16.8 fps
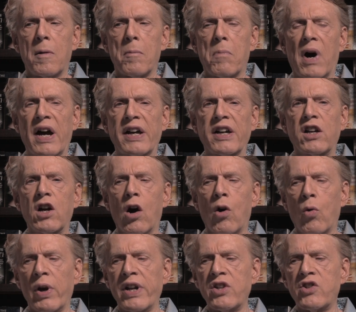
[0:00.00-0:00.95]
by
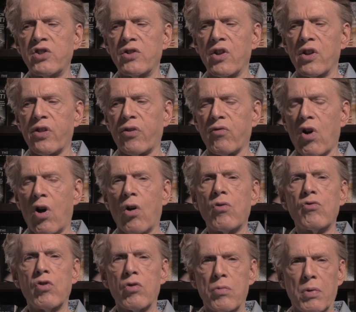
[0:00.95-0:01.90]
going to the
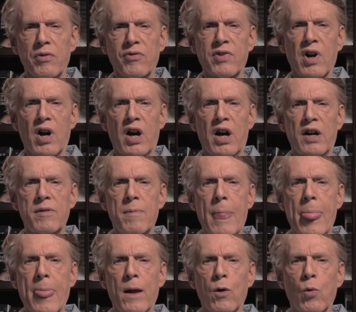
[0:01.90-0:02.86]
throne room of God,
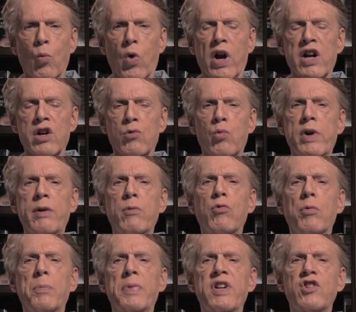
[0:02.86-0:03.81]
where we
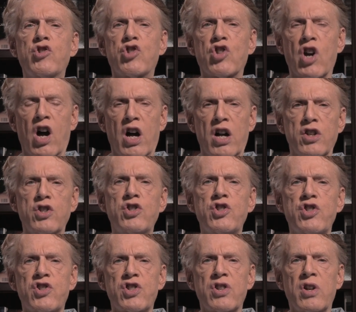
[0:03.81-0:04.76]
will be
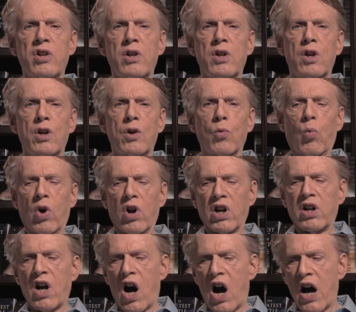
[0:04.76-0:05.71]
judged,
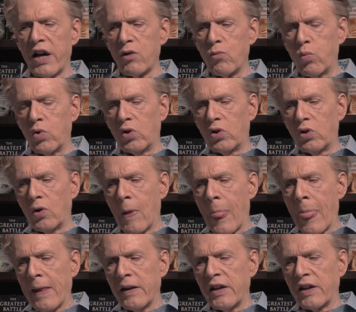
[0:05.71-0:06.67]
where God will
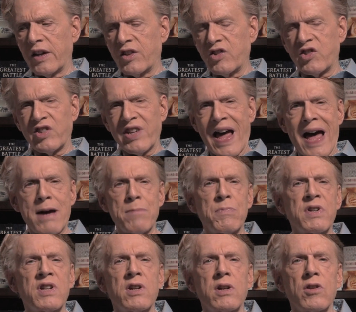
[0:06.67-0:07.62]

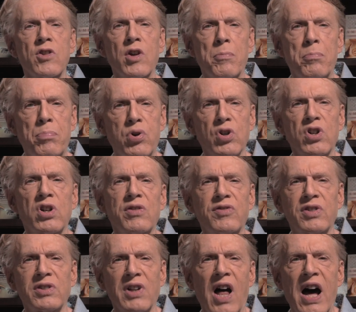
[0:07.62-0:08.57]
examine the book
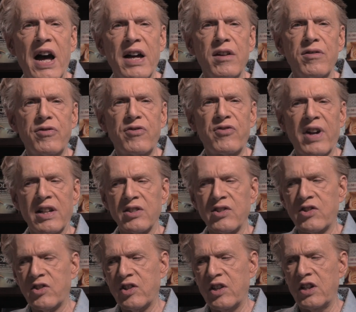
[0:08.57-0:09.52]
of life and
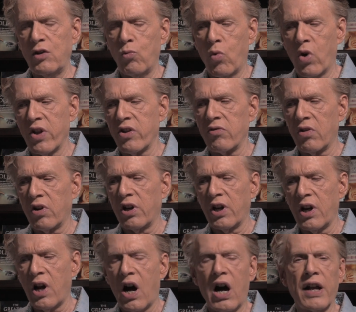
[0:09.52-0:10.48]
see whether or
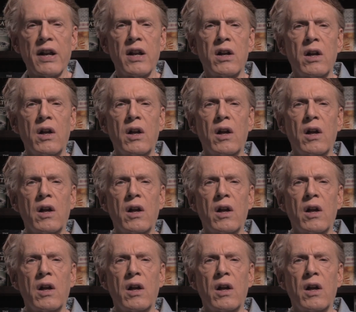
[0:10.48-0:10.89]
not